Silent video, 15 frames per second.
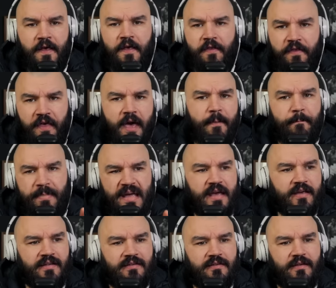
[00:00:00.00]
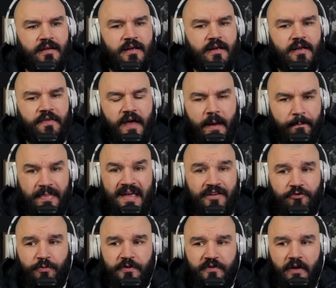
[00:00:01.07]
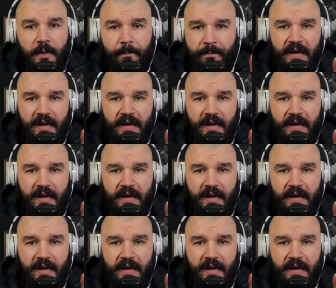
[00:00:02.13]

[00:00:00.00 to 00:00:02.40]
their base, that base was like